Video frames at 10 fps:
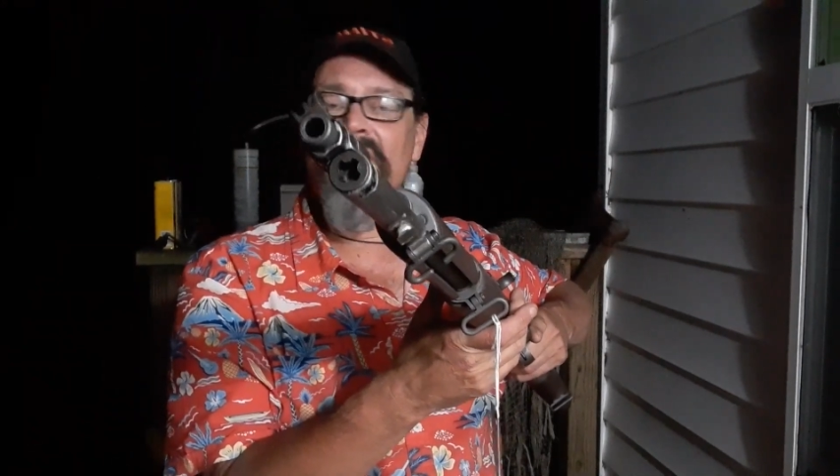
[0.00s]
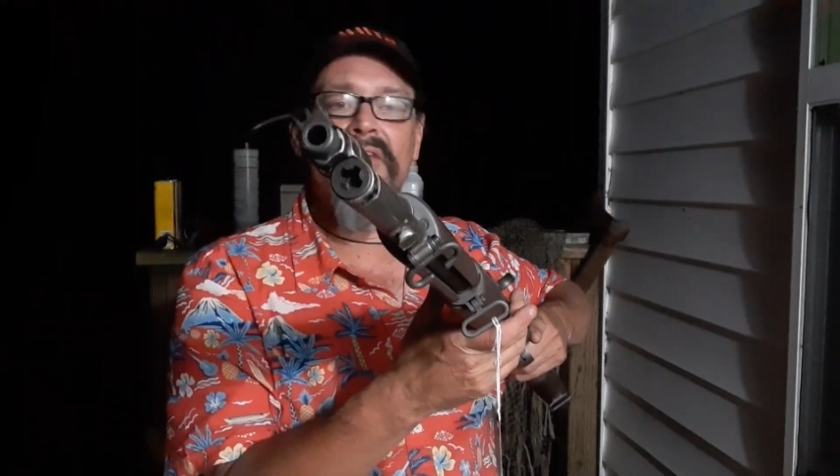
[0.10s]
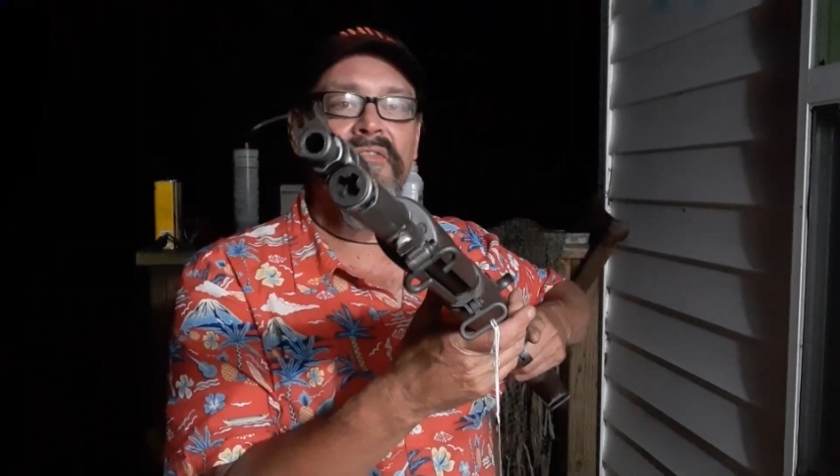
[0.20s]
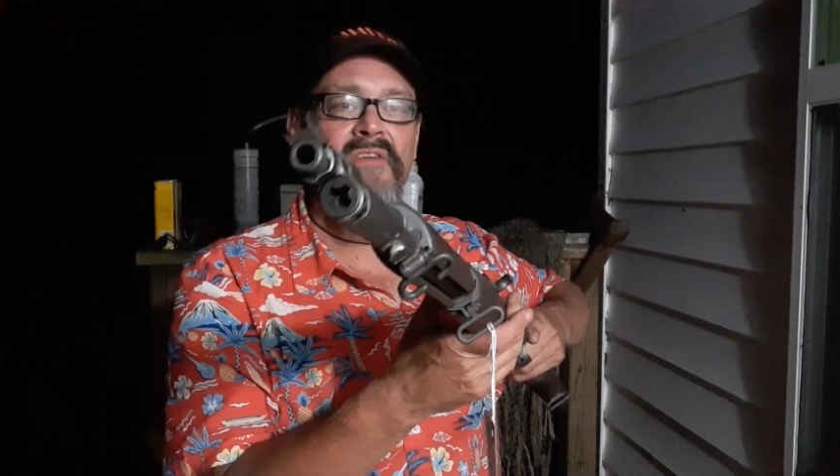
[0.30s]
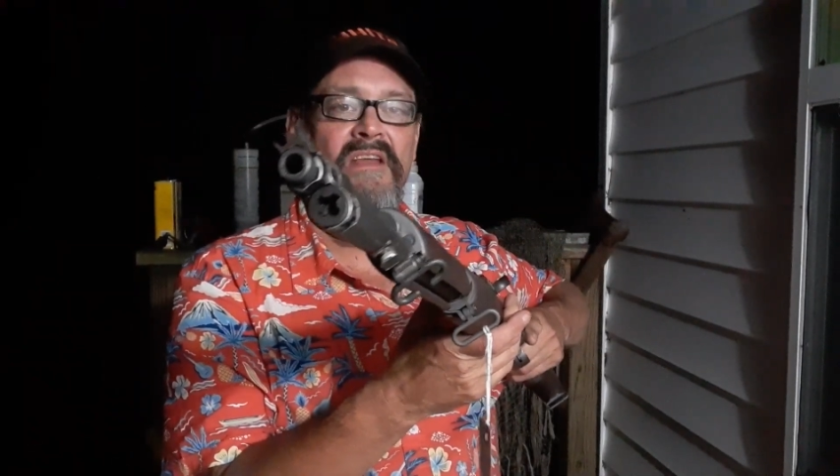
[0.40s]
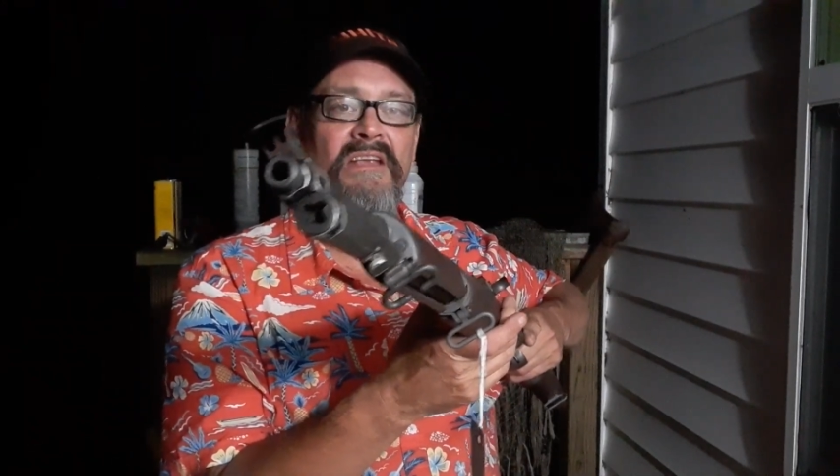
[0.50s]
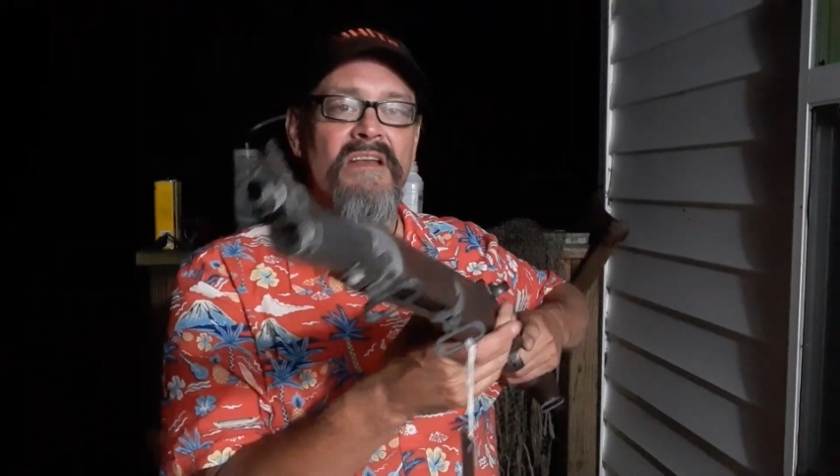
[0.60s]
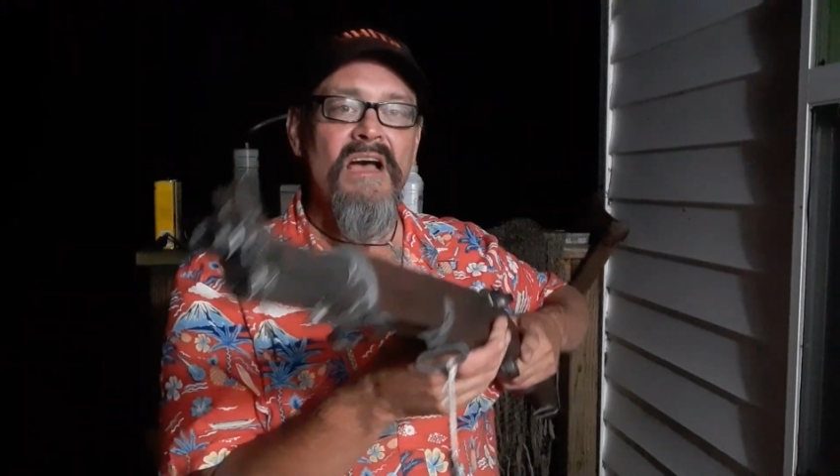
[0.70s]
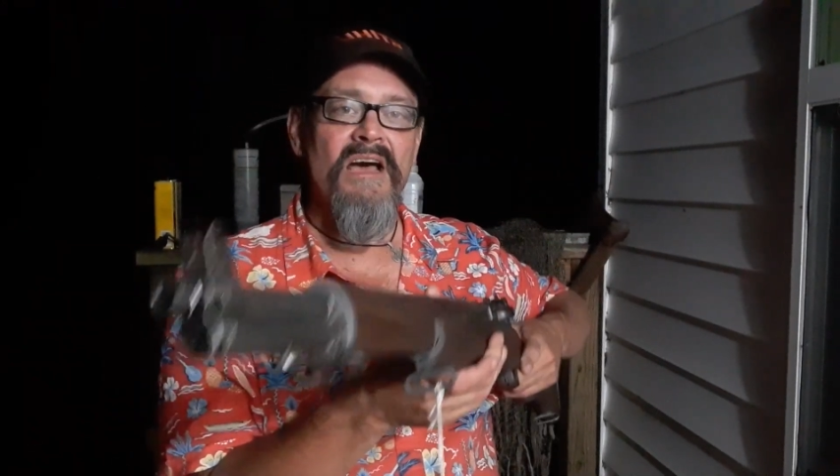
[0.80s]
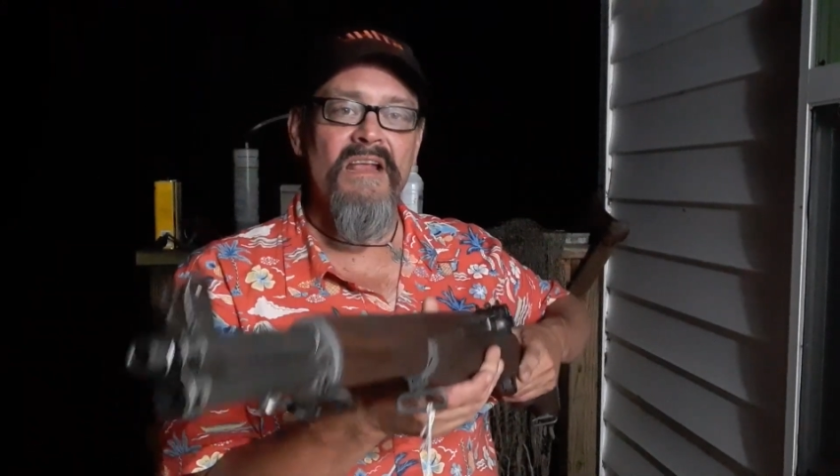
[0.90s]
as sunny and
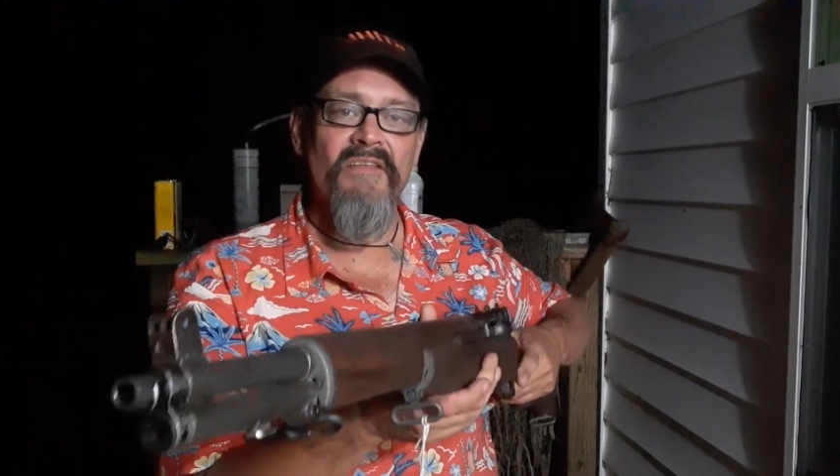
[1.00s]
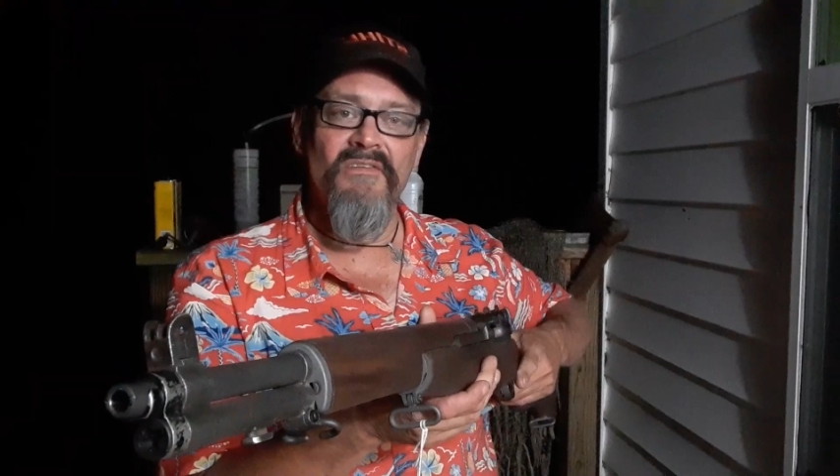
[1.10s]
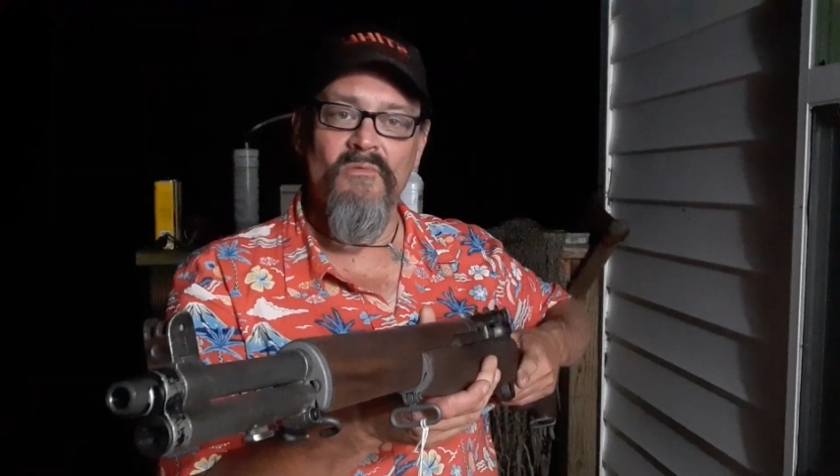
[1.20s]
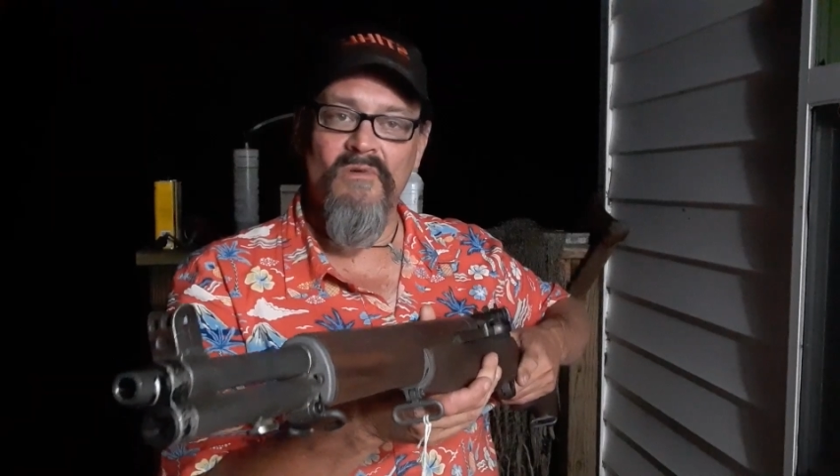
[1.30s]
hot as it